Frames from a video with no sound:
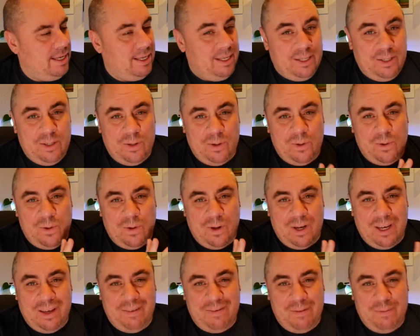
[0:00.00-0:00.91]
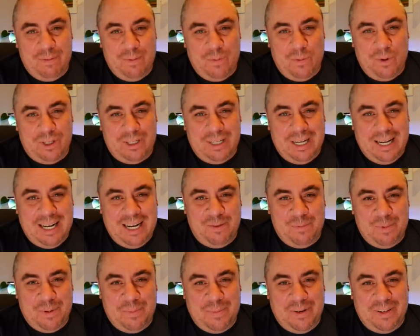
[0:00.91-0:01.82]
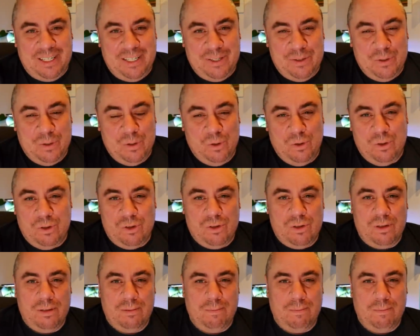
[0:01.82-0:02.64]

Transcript: So if you've been watching any of my videos,